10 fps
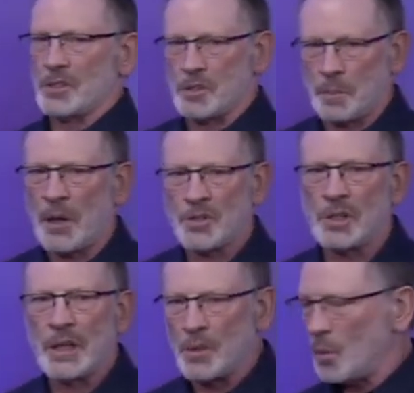
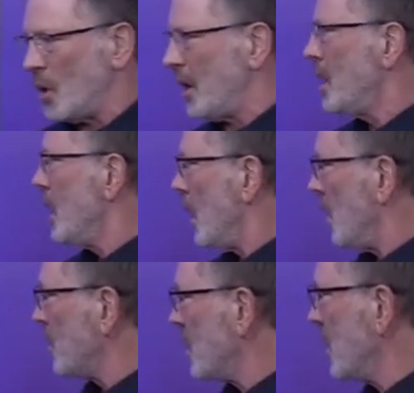especially the one
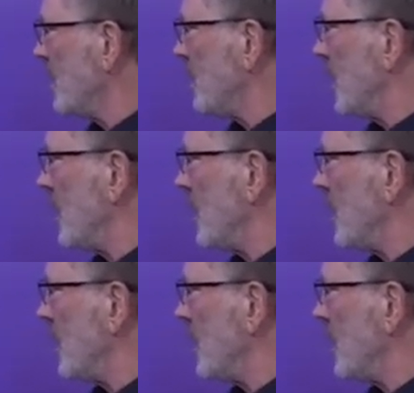on covenant,